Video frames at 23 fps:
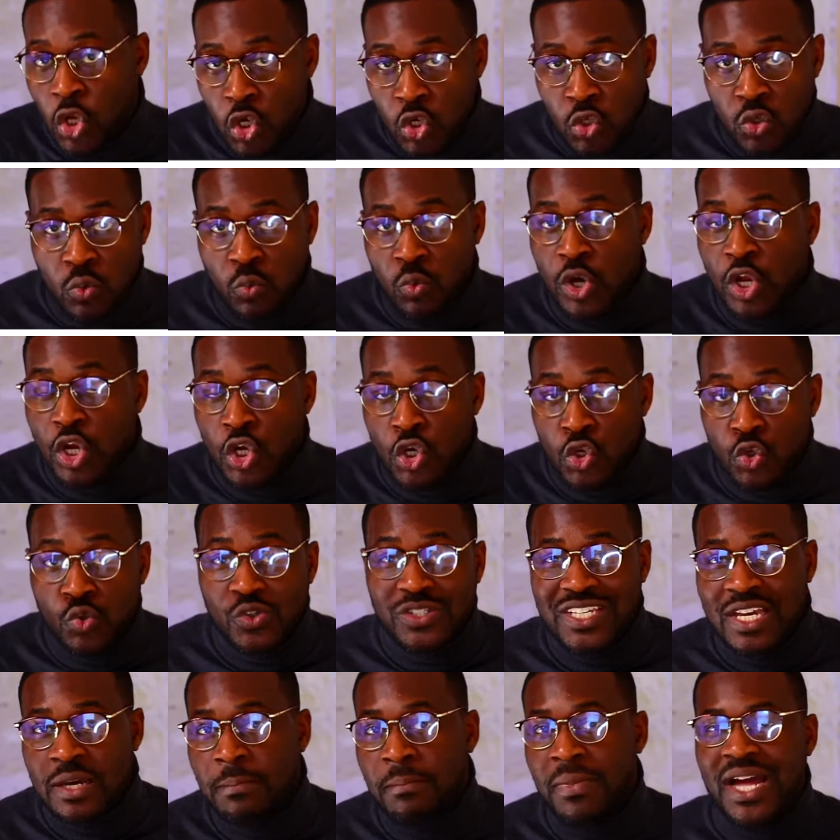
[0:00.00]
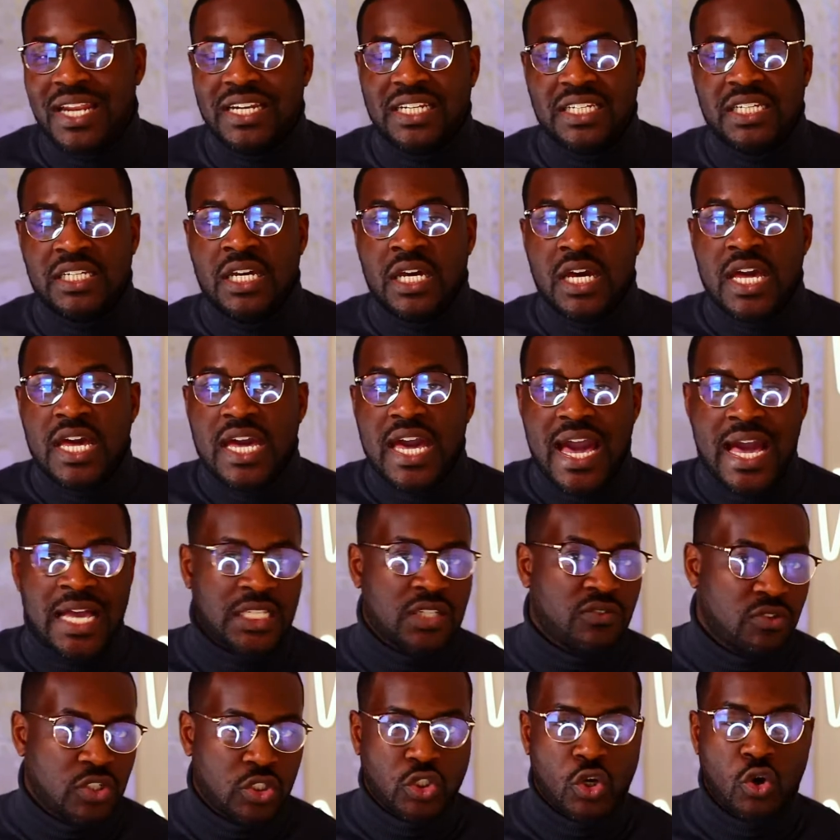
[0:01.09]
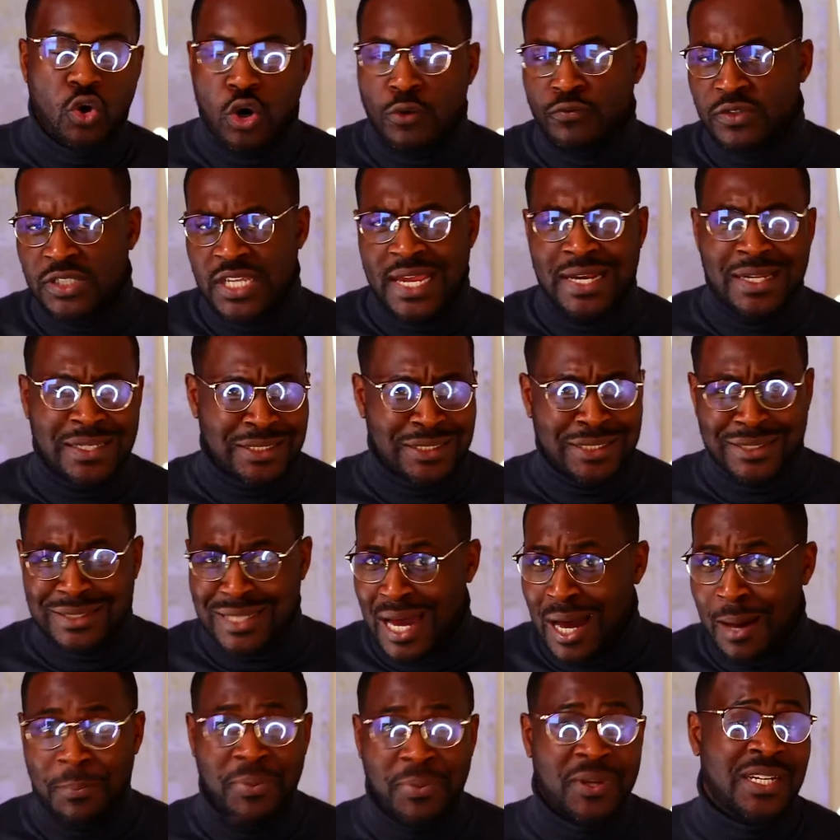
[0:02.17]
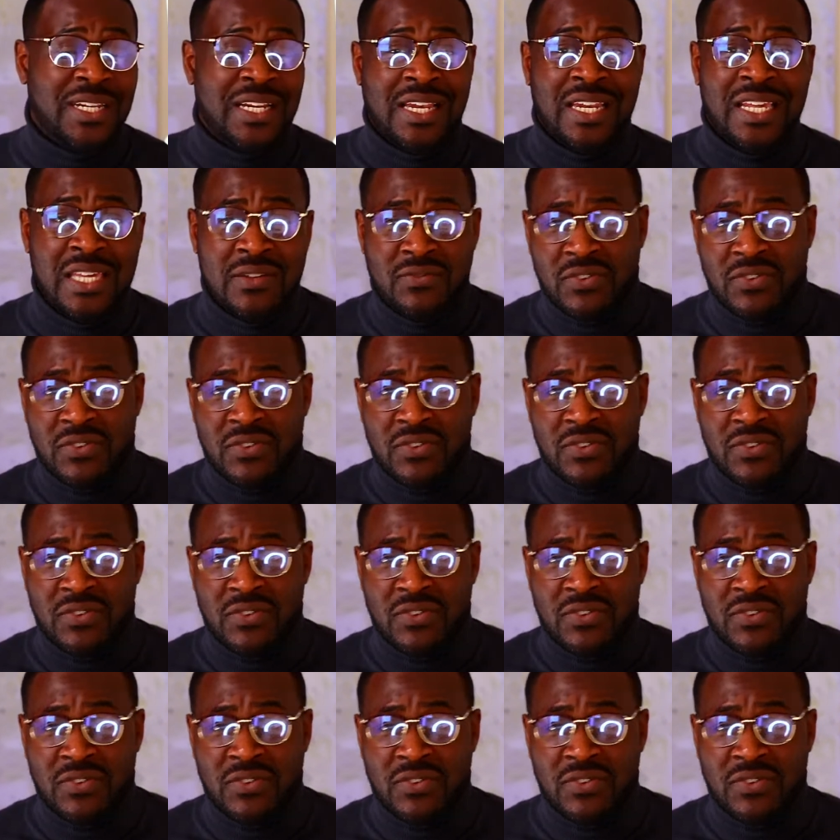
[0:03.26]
were losing money as a result of tenants just upping and leaving,